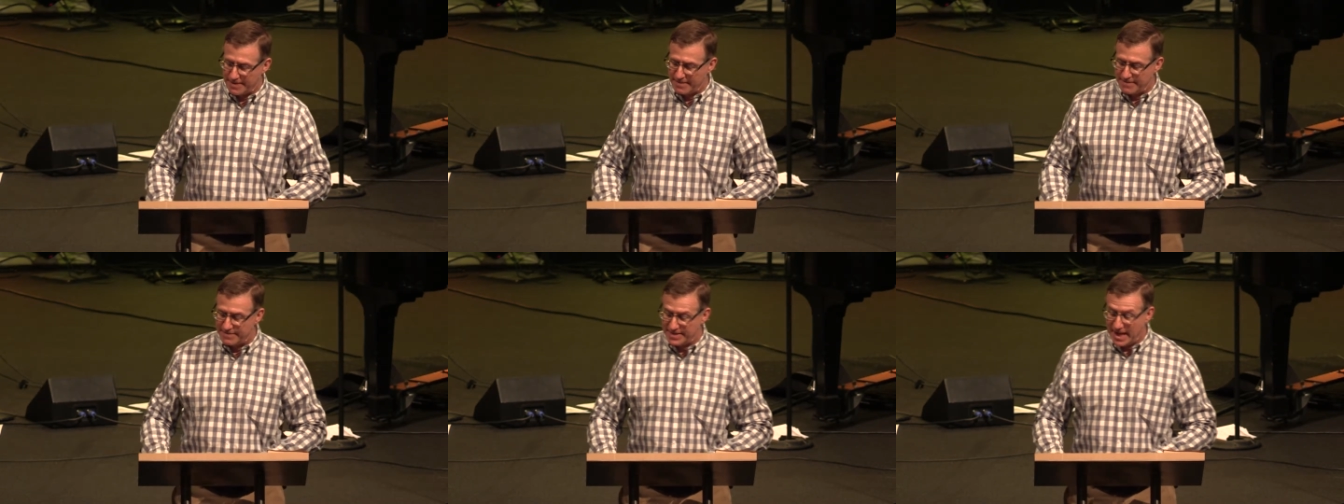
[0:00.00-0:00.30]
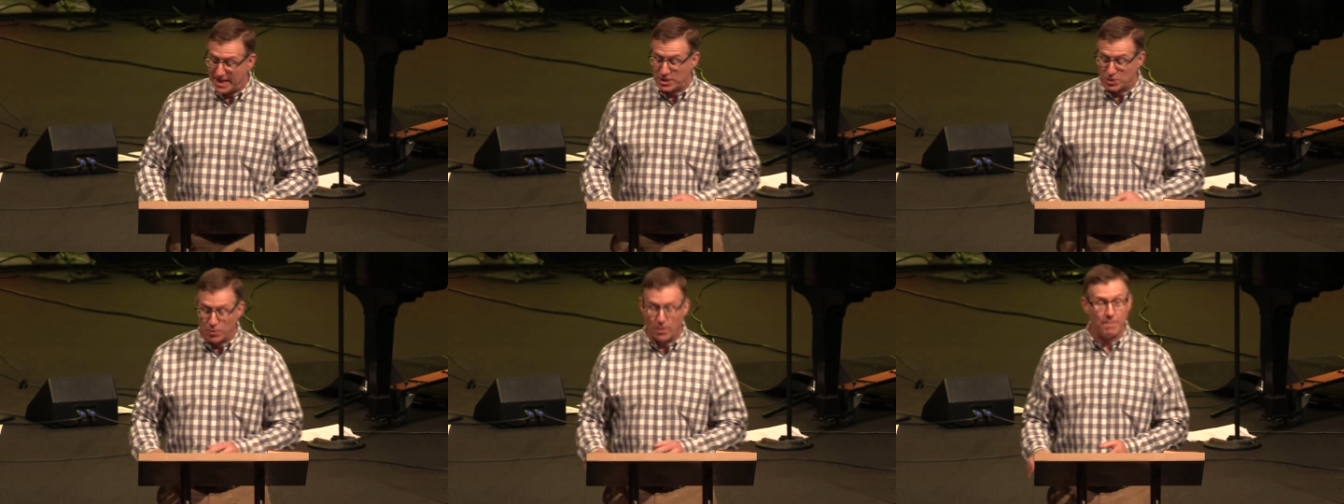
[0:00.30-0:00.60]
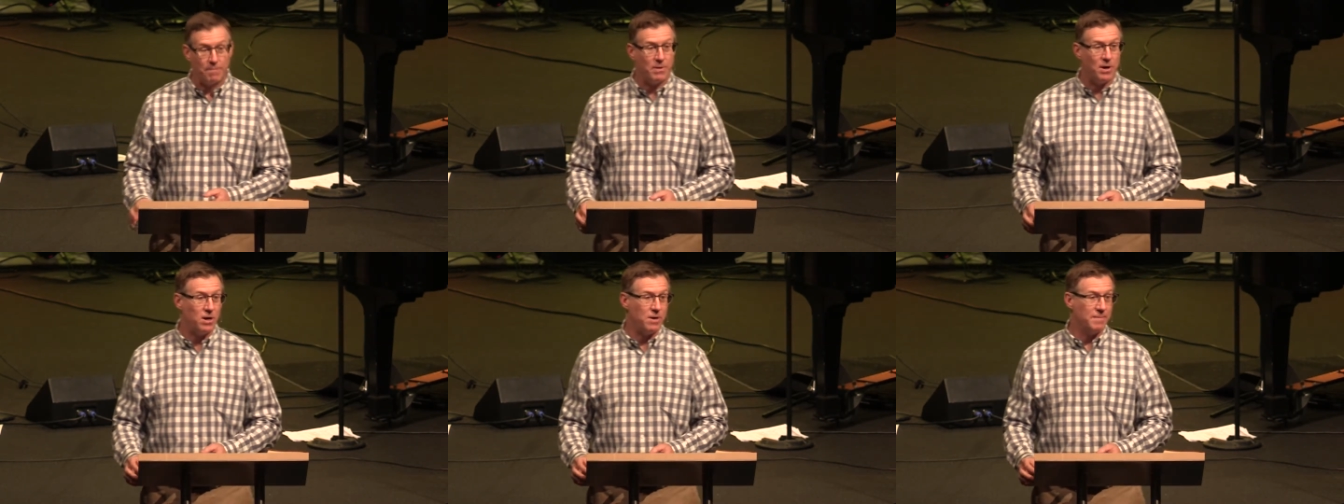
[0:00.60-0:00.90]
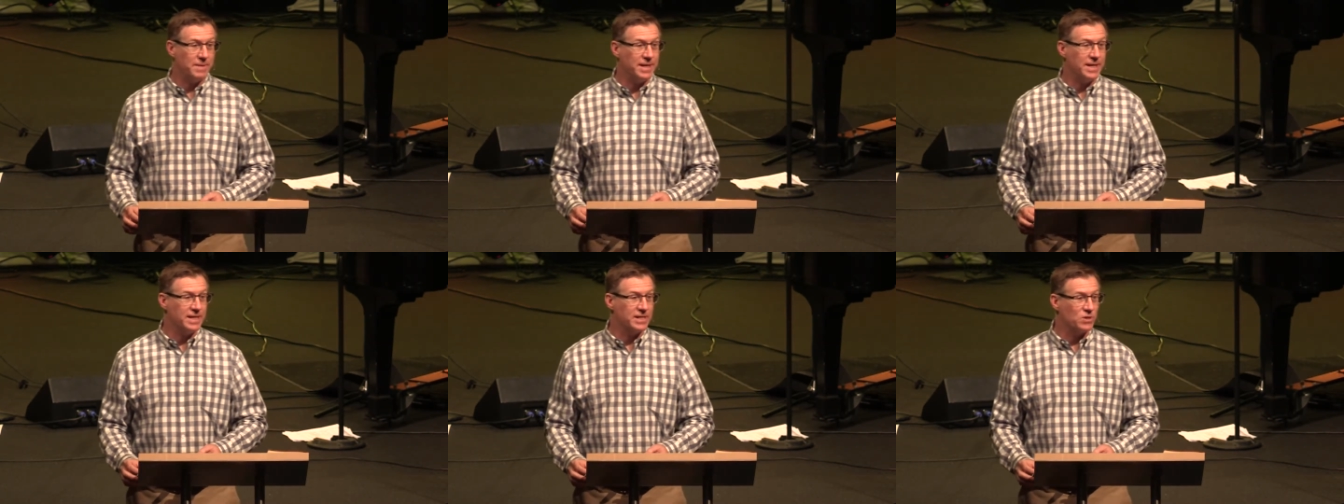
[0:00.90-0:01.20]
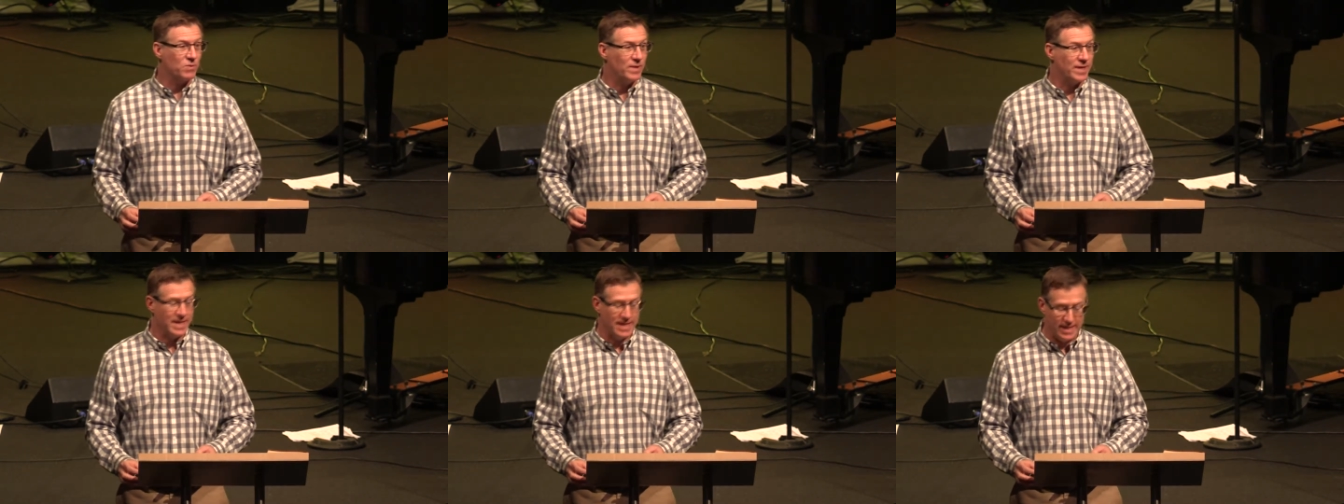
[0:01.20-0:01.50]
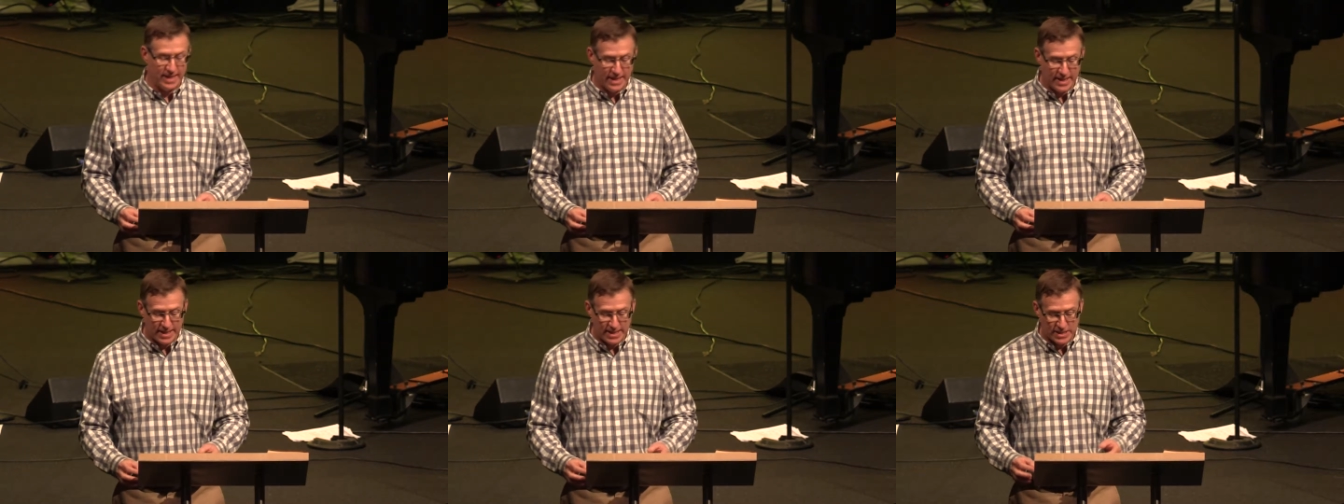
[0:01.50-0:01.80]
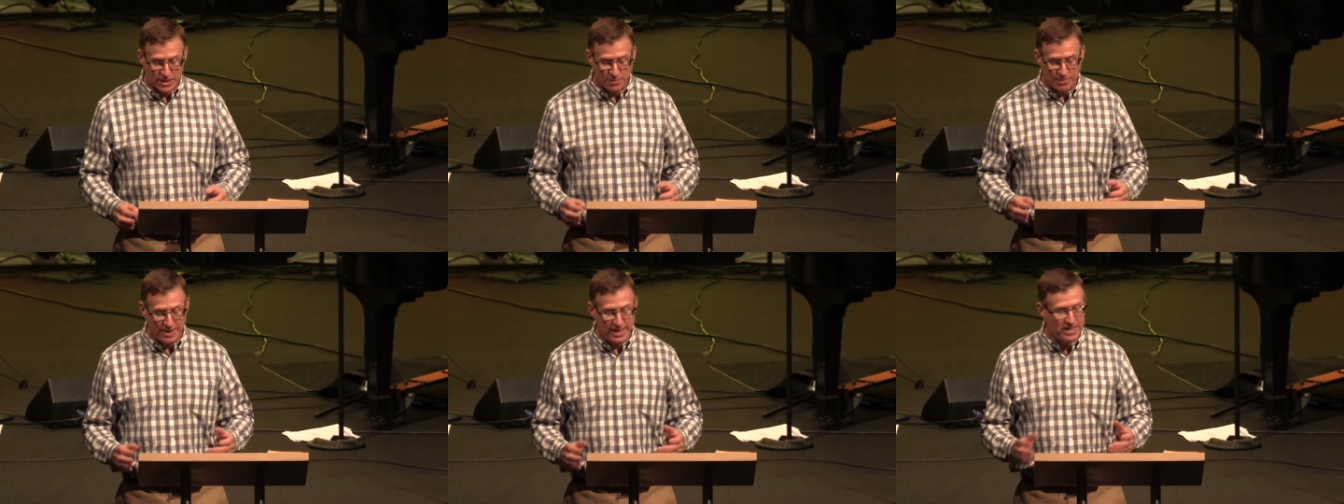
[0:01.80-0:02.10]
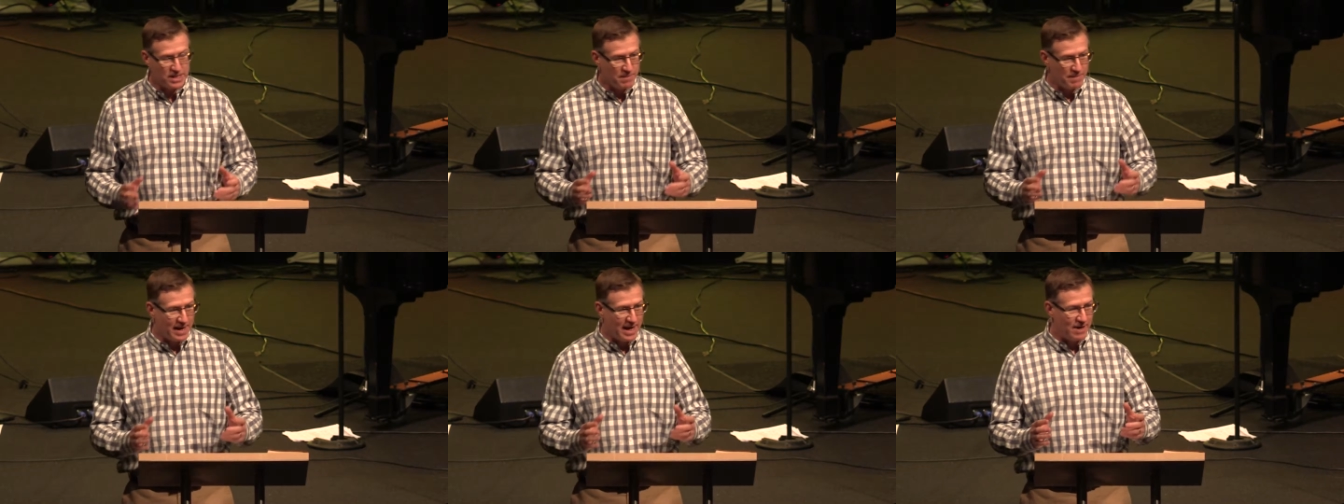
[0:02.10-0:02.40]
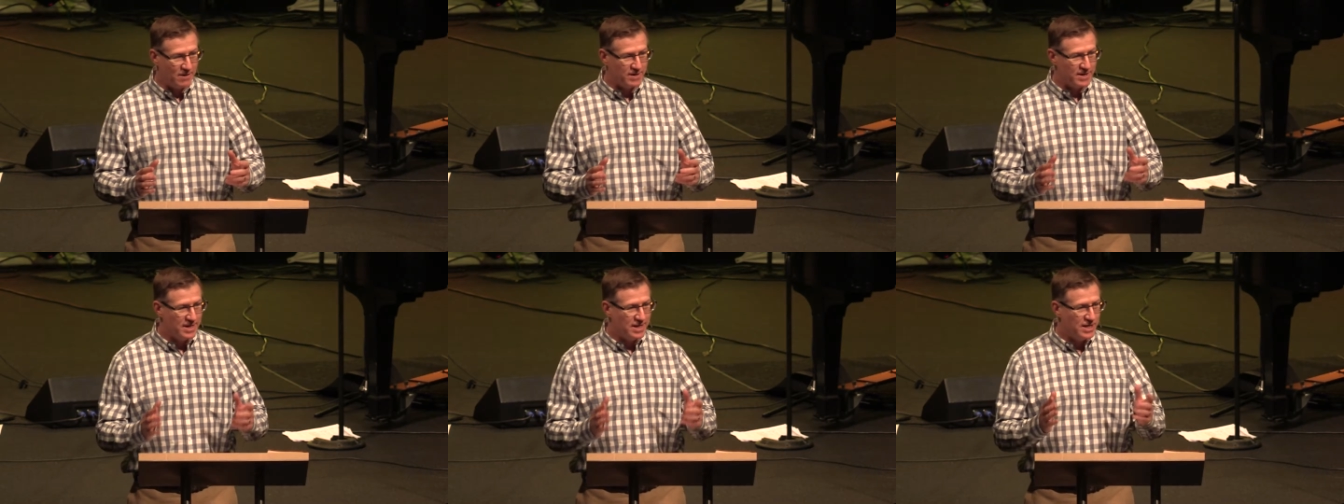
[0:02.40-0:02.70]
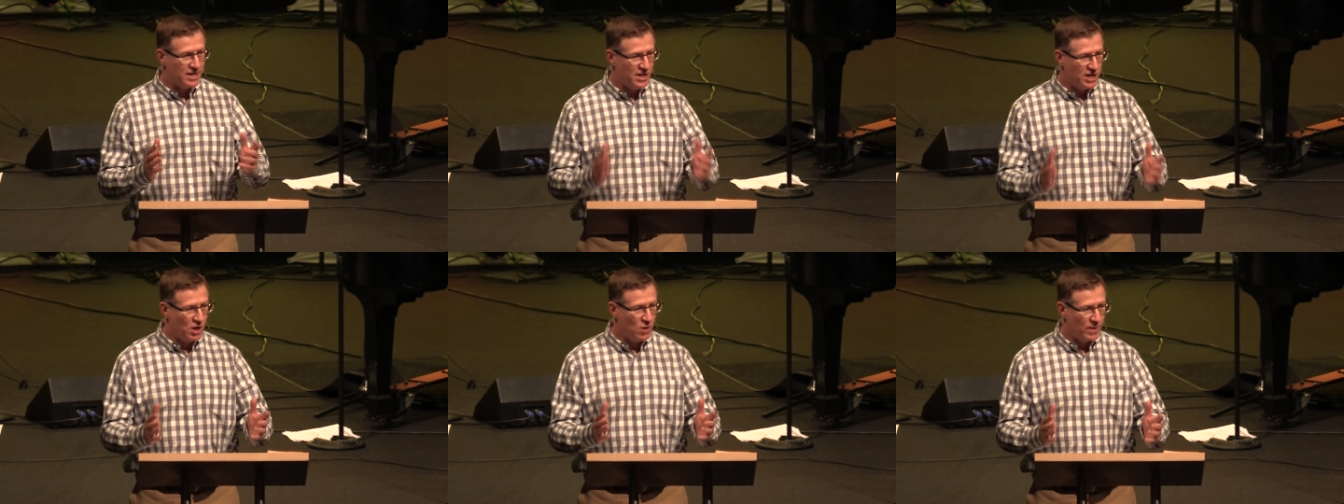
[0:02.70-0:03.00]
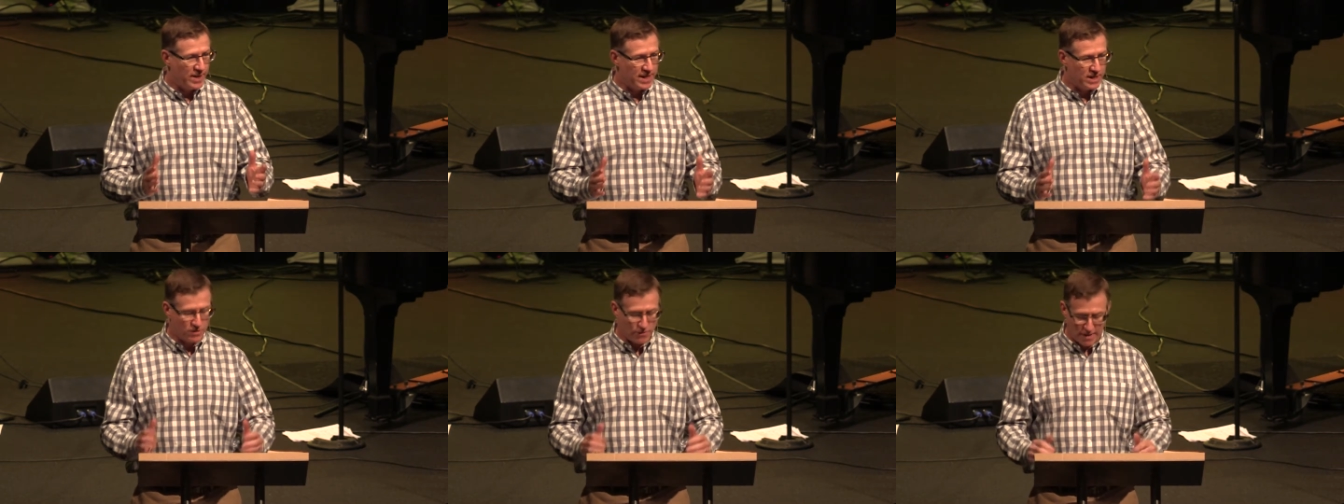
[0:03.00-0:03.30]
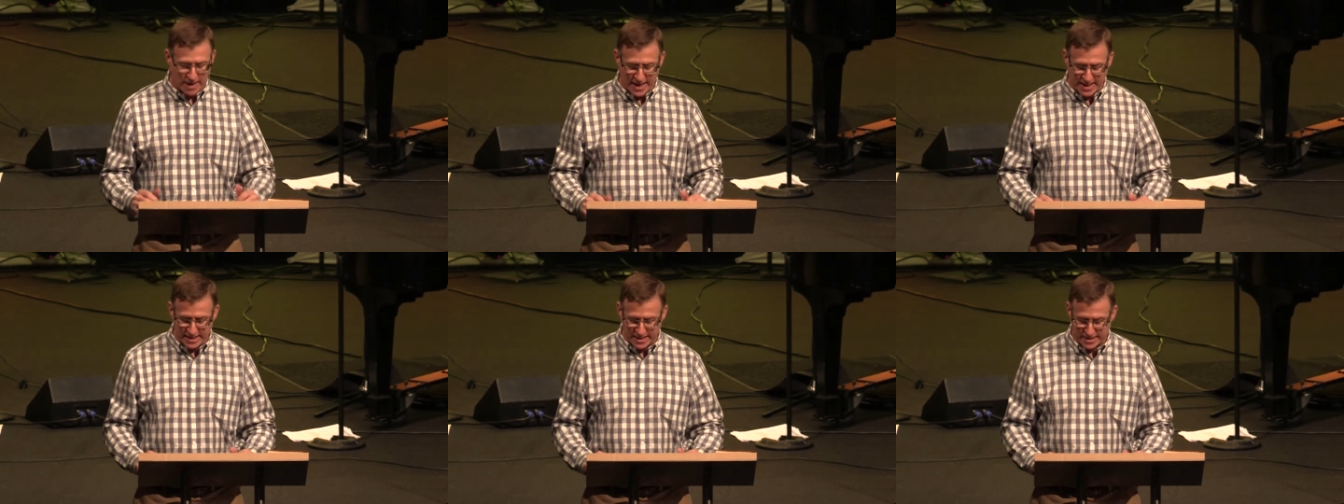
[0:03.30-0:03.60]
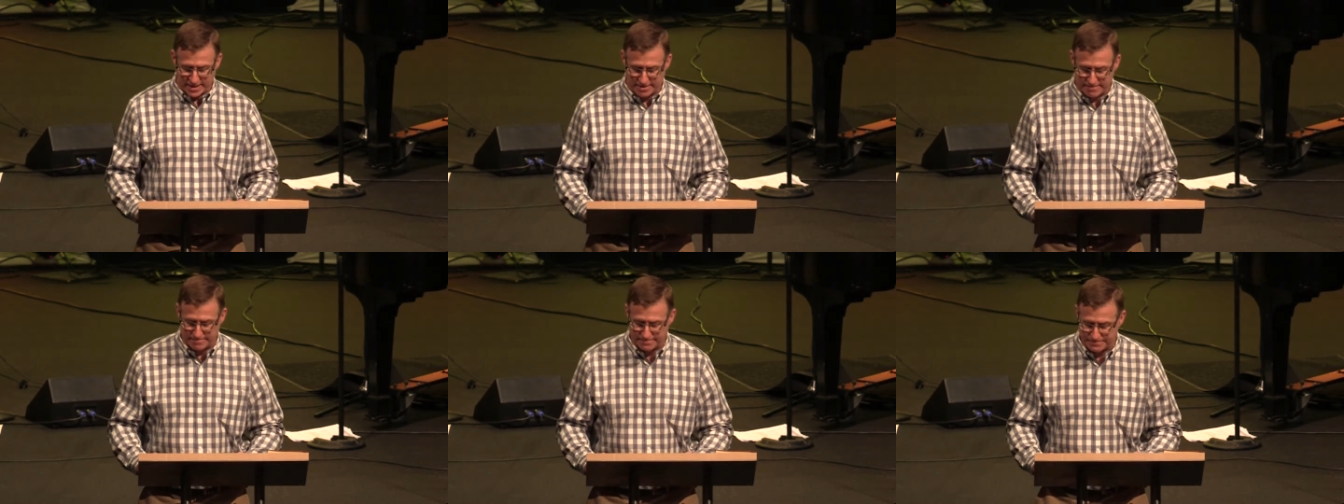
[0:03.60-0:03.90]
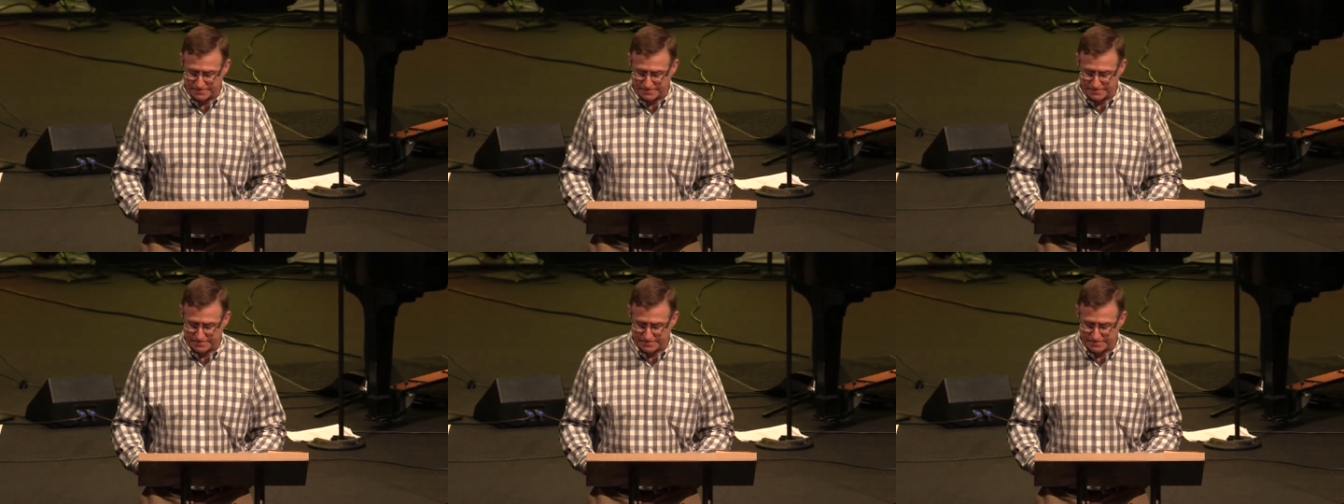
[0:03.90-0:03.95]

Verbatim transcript: That's what Paul means when he speaks about knowing Christ.